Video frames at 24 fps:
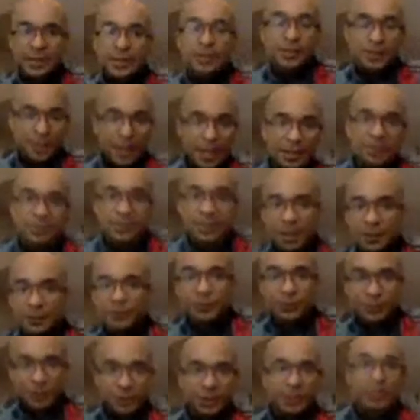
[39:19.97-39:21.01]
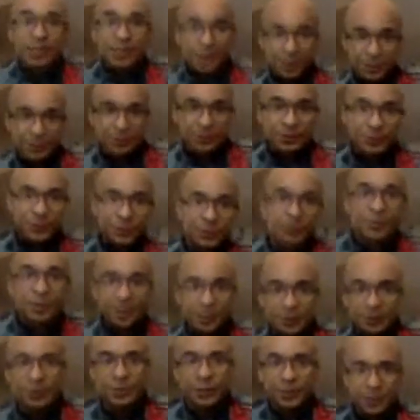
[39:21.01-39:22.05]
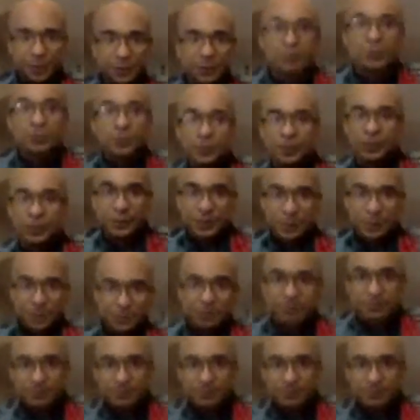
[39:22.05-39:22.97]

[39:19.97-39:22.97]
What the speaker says: That is how your inner ear works.